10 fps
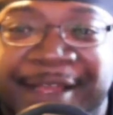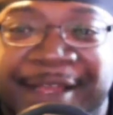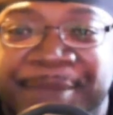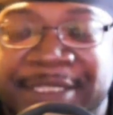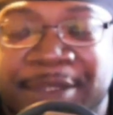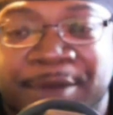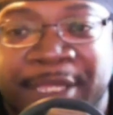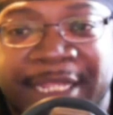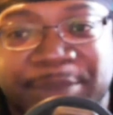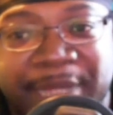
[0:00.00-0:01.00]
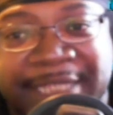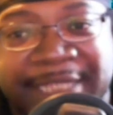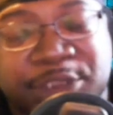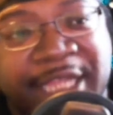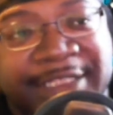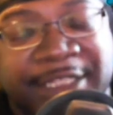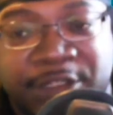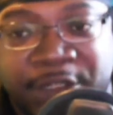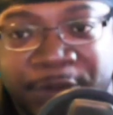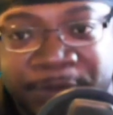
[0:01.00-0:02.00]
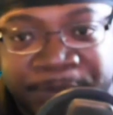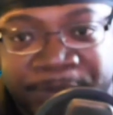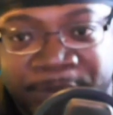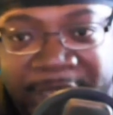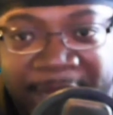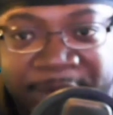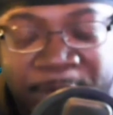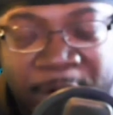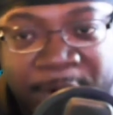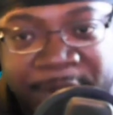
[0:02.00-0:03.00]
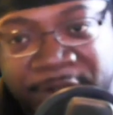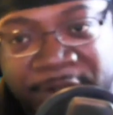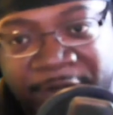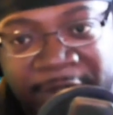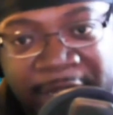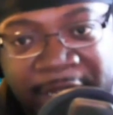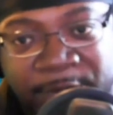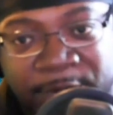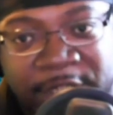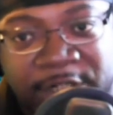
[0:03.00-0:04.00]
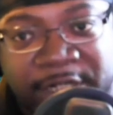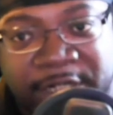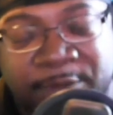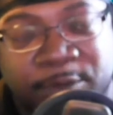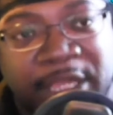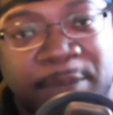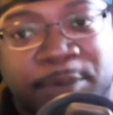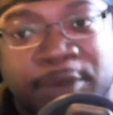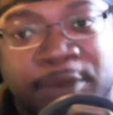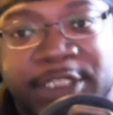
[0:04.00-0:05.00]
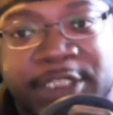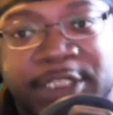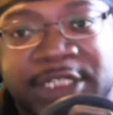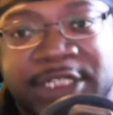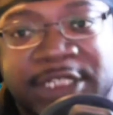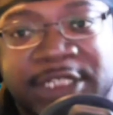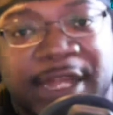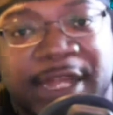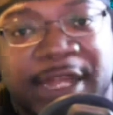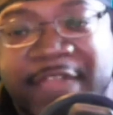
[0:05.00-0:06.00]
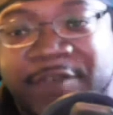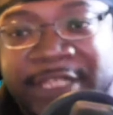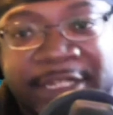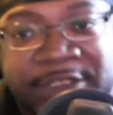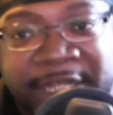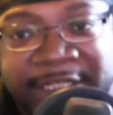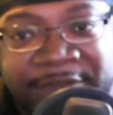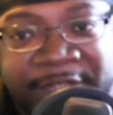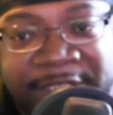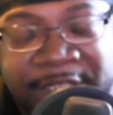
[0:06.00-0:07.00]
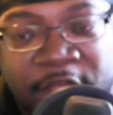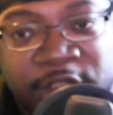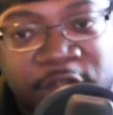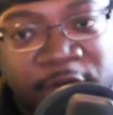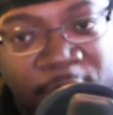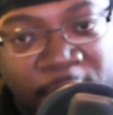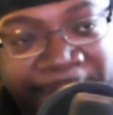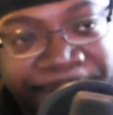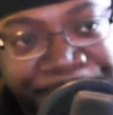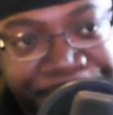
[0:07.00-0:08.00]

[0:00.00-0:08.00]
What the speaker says: So that's what you guys can do to help support what we're doing over here, and again, we appreciate everything that you guys have done so far.